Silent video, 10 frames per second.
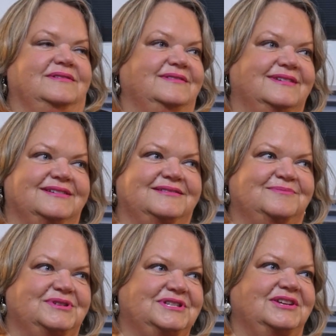the
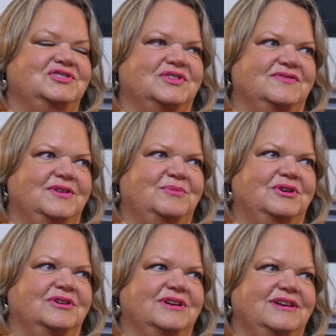potential of them
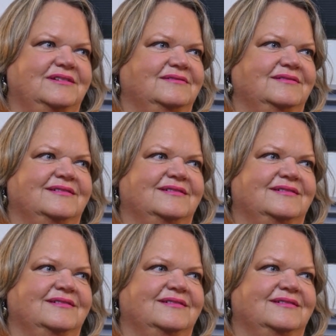hurting